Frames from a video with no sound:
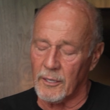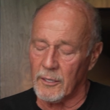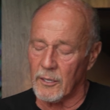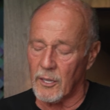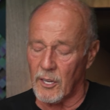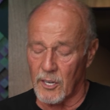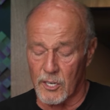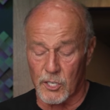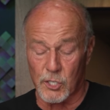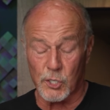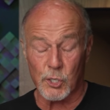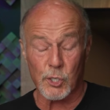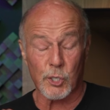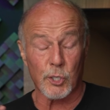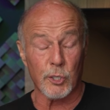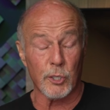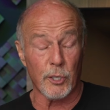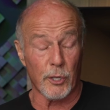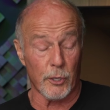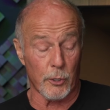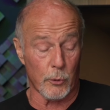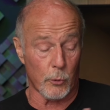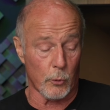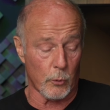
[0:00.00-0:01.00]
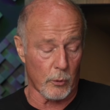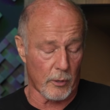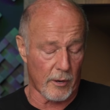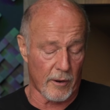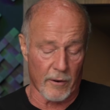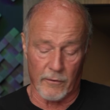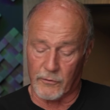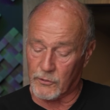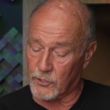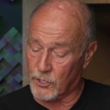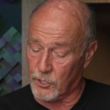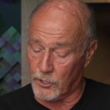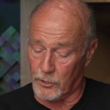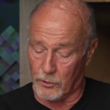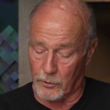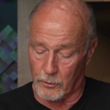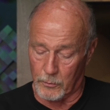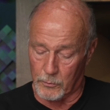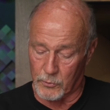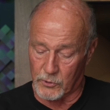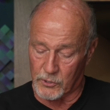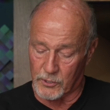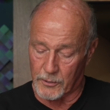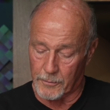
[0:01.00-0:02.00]
a slew of
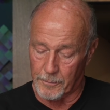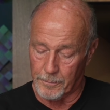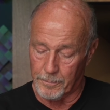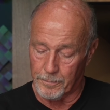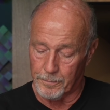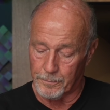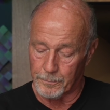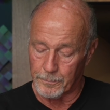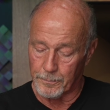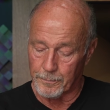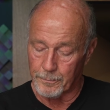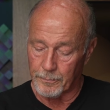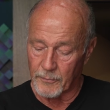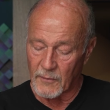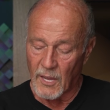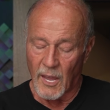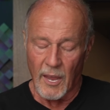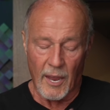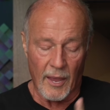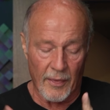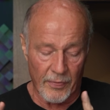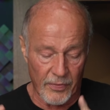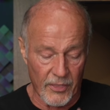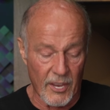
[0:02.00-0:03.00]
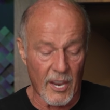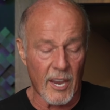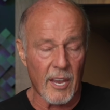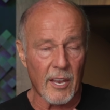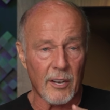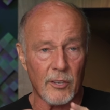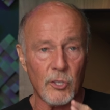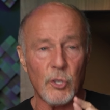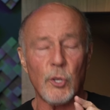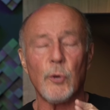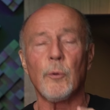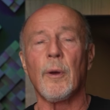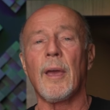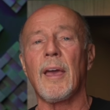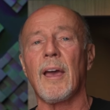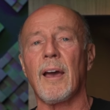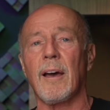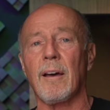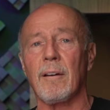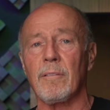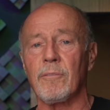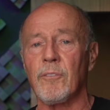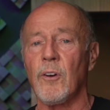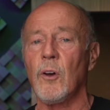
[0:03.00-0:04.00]
tubes. And then you
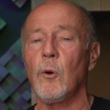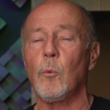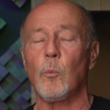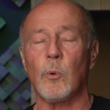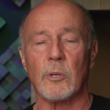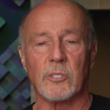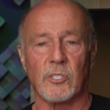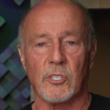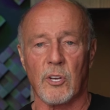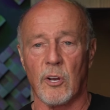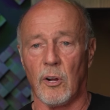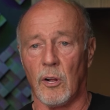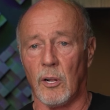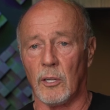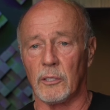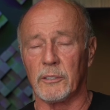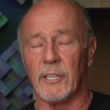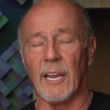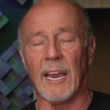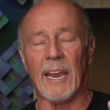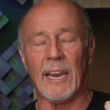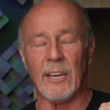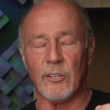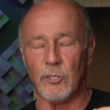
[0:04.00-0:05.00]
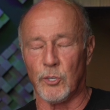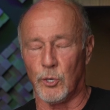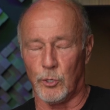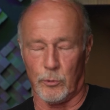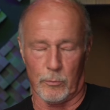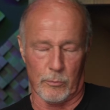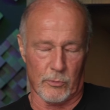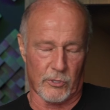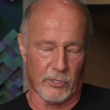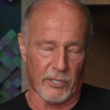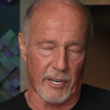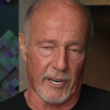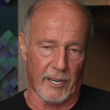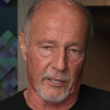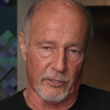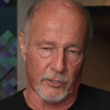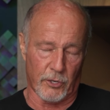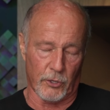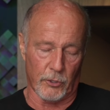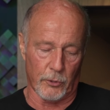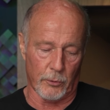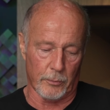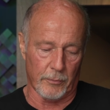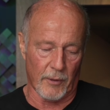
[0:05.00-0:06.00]
have what's called a doomsday
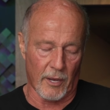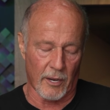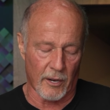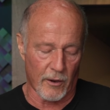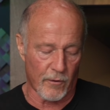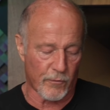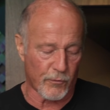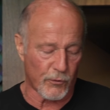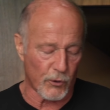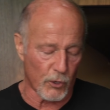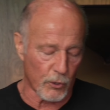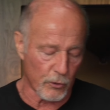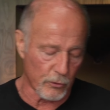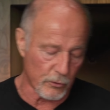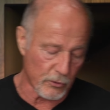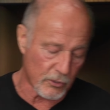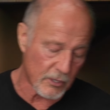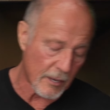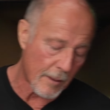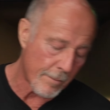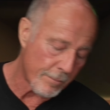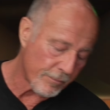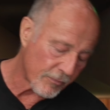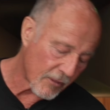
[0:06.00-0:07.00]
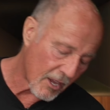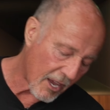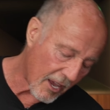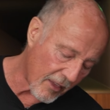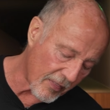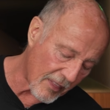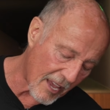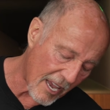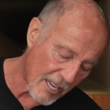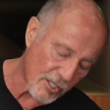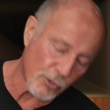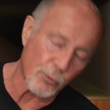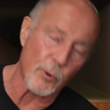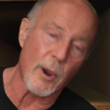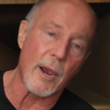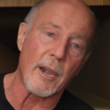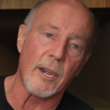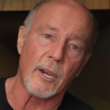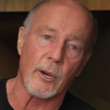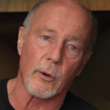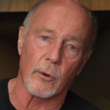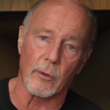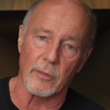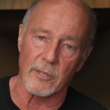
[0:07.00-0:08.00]
tube, fuse. And that's right
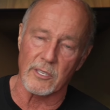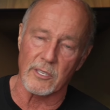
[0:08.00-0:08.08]
here on